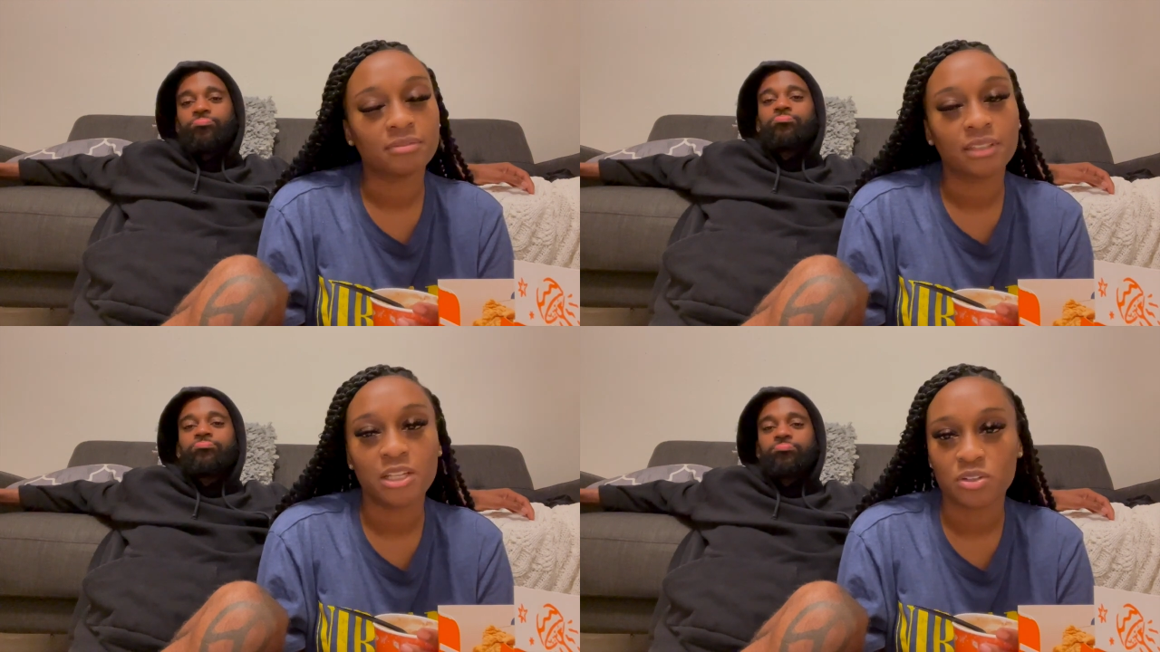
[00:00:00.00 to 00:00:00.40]

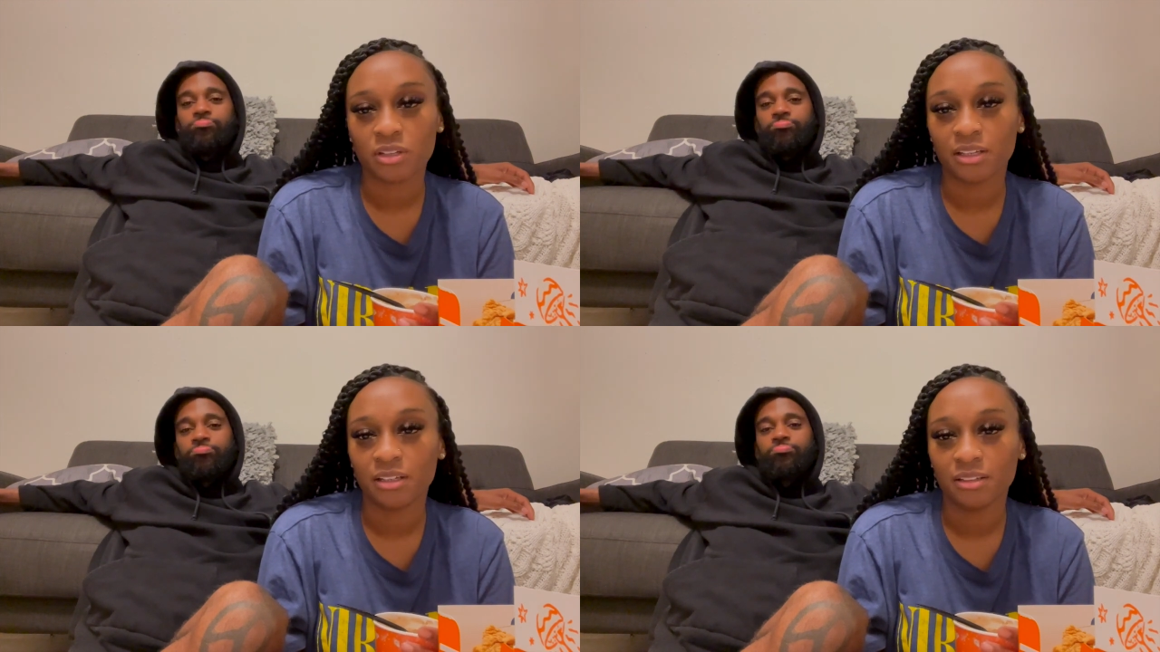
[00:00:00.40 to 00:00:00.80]

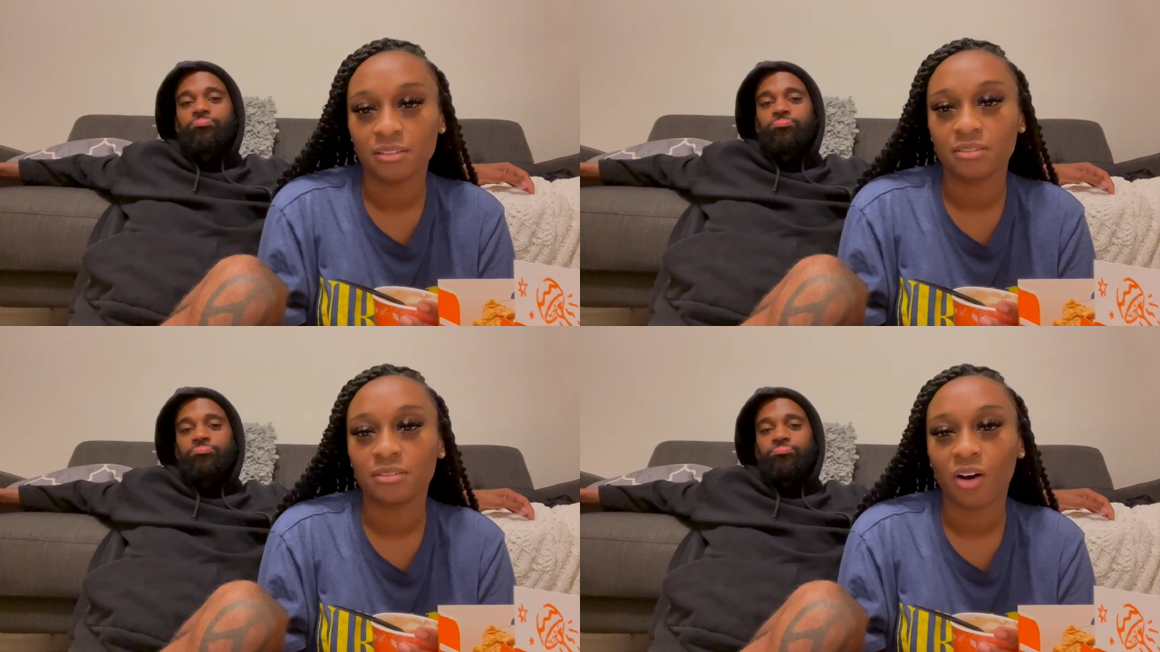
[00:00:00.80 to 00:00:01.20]
Speaker 1: Literally
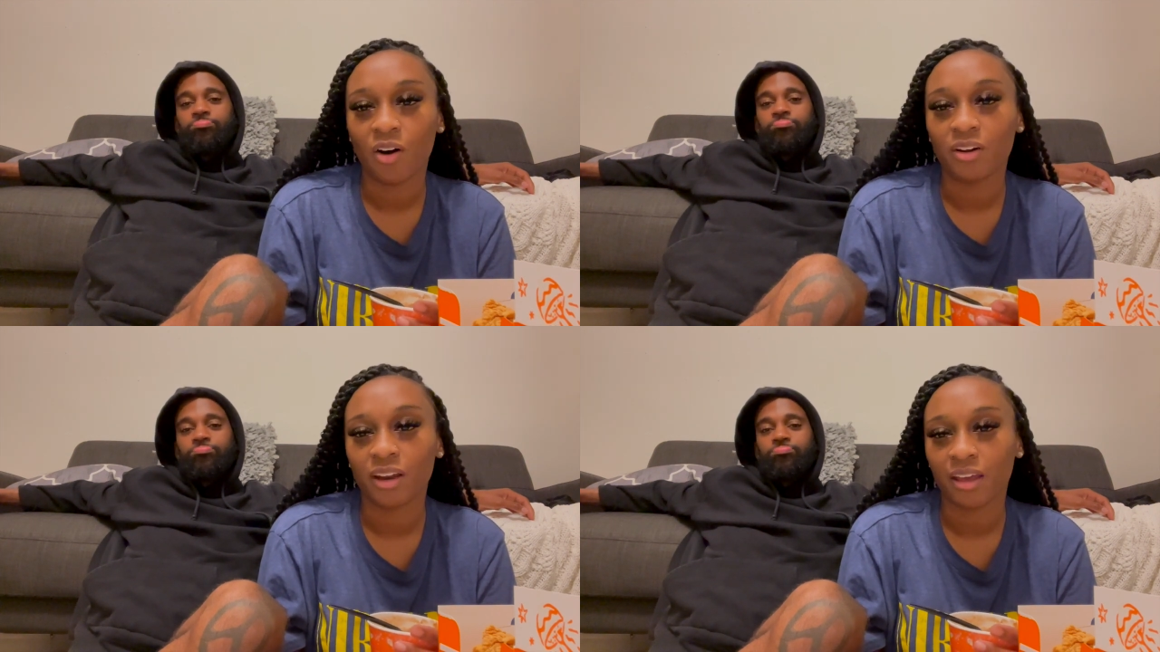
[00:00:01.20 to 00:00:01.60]

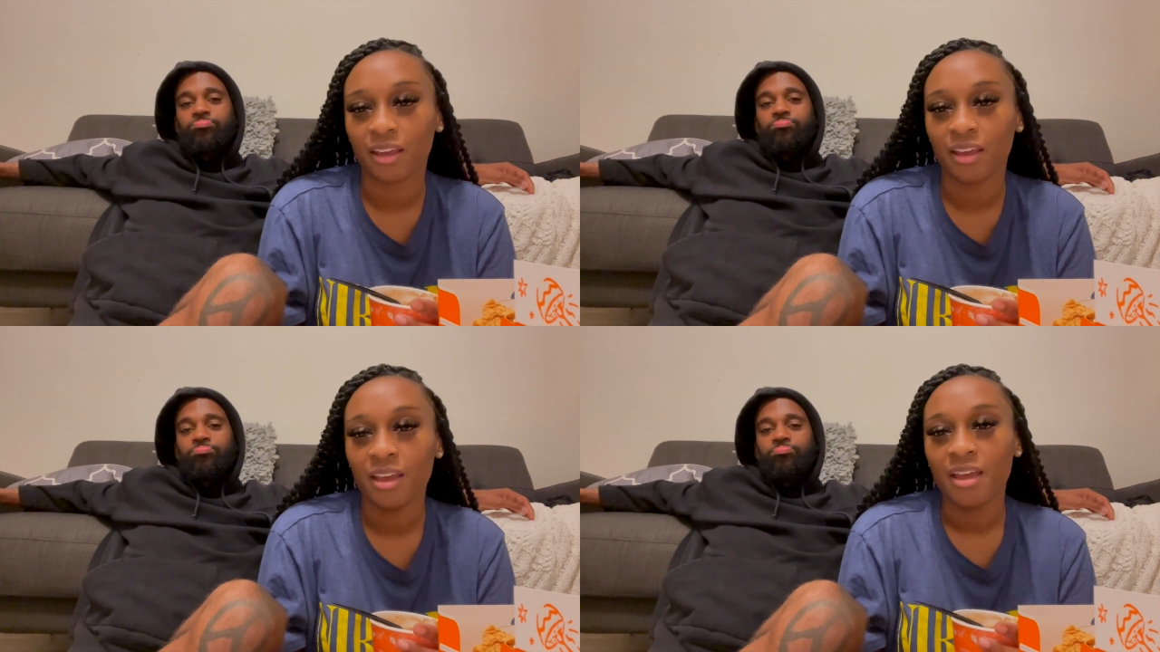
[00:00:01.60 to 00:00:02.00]
all
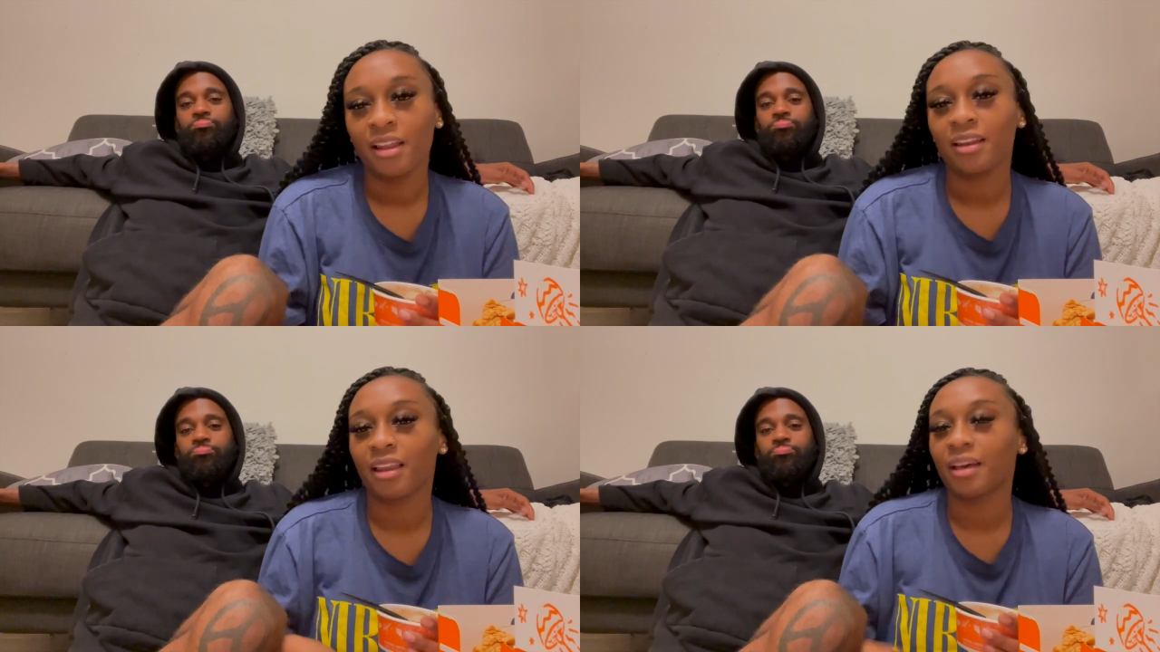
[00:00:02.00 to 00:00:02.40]
night.
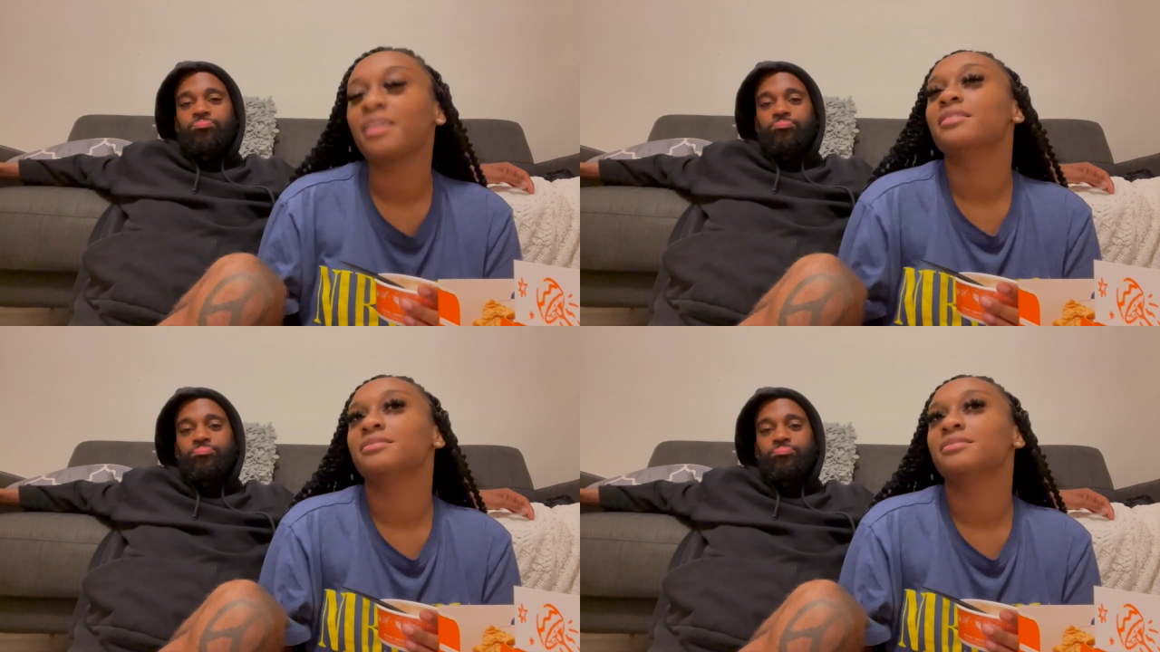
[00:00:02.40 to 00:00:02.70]
Like